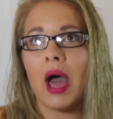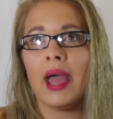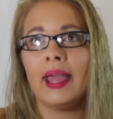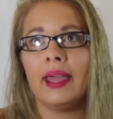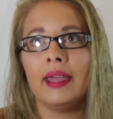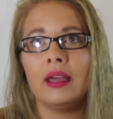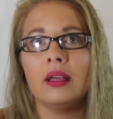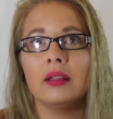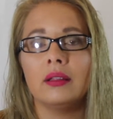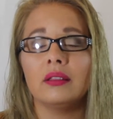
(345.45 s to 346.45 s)
I
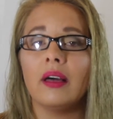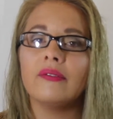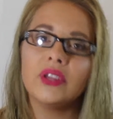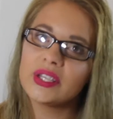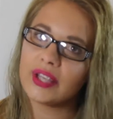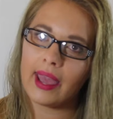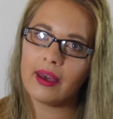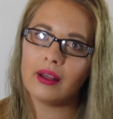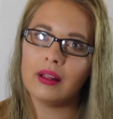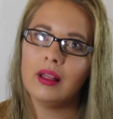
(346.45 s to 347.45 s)
love the
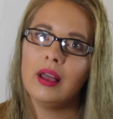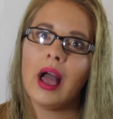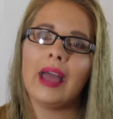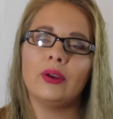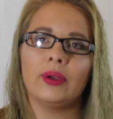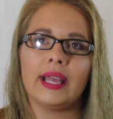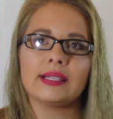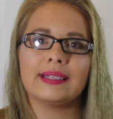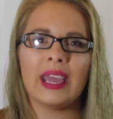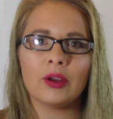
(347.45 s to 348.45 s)
scale. I don't
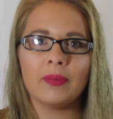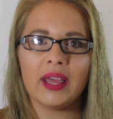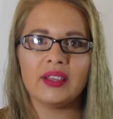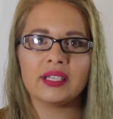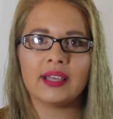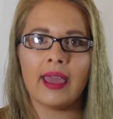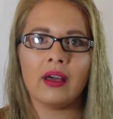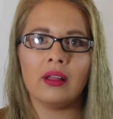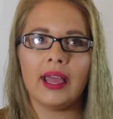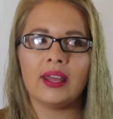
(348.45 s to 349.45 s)
get scared by the
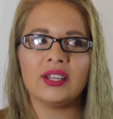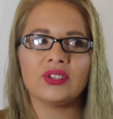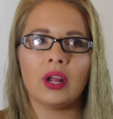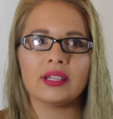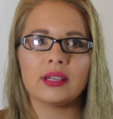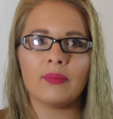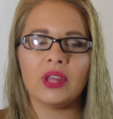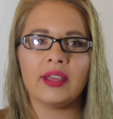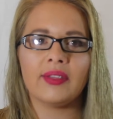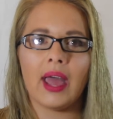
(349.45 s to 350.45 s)
scale, and it's not
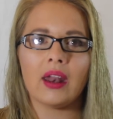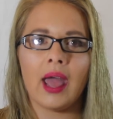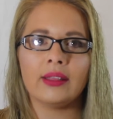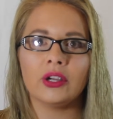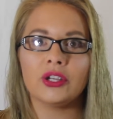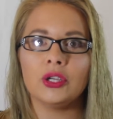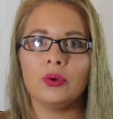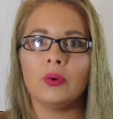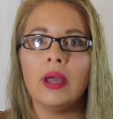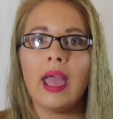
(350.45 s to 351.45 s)
something that I look
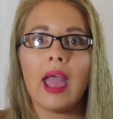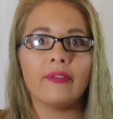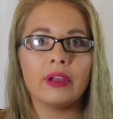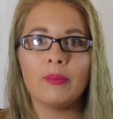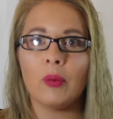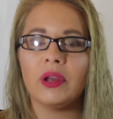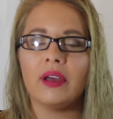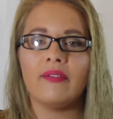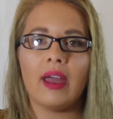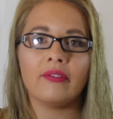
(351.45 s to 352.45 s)
to every
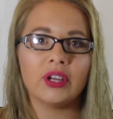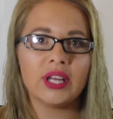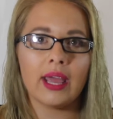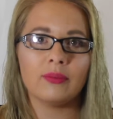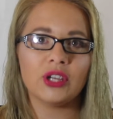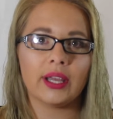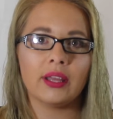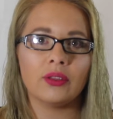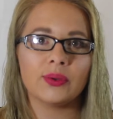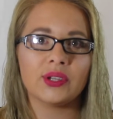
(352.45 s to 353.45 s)
moment of every day. I'm
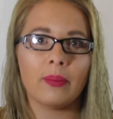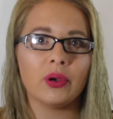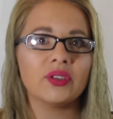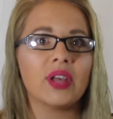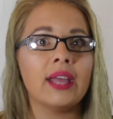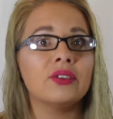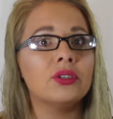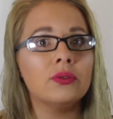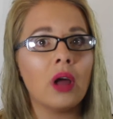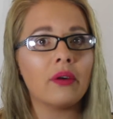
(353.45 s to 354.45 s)
checking those numbers. I
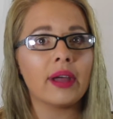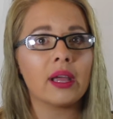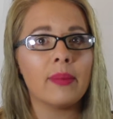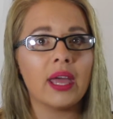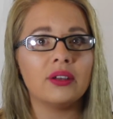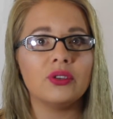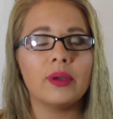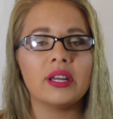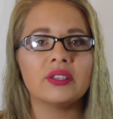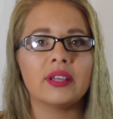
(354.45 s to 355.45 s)
do not recommend you
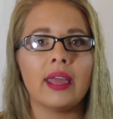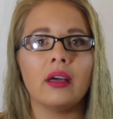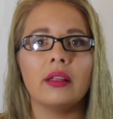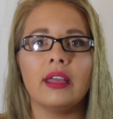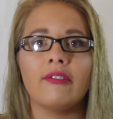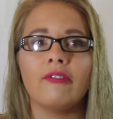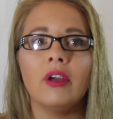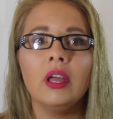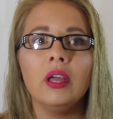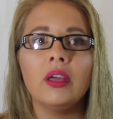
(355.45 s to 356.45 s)
get a scale if
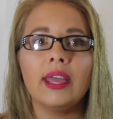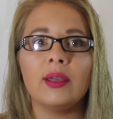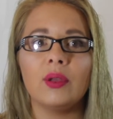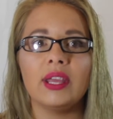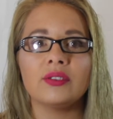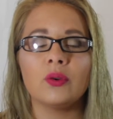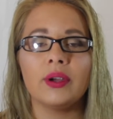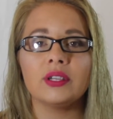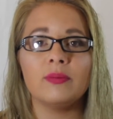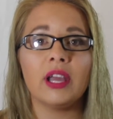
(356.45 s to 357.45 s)
it is
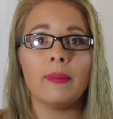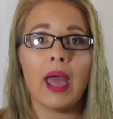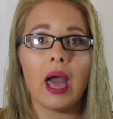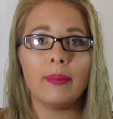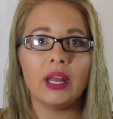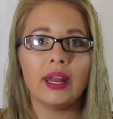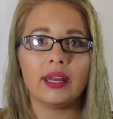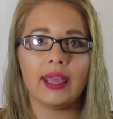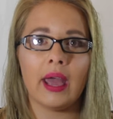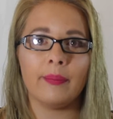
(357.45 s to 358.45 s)
going to become a habit
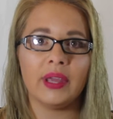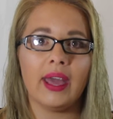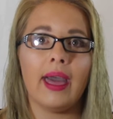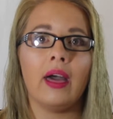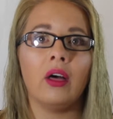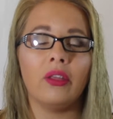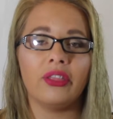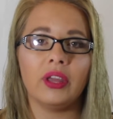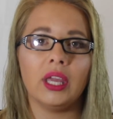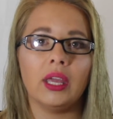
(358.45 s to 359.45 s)
and it can't be a
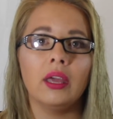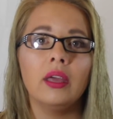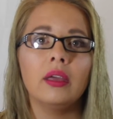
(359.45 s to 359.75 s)
healthy